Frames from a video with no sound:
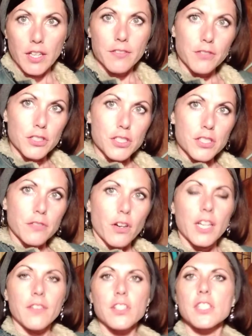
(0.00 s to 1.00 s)
First of all,
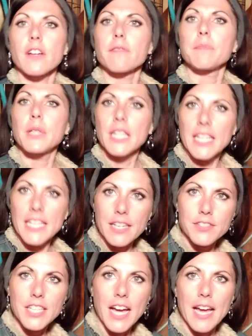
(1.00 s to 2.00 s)
give yourself plenty of
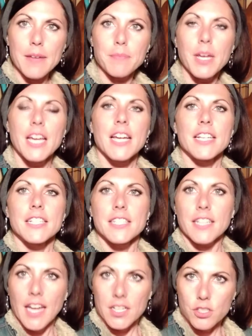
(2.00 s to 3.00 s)
time to
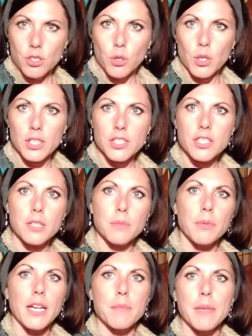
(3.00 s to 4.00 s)
catch the horse, to
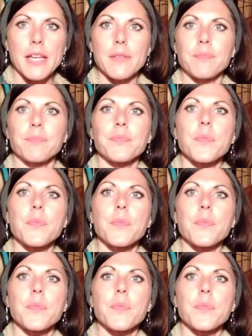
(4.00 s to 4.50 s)
bring him in,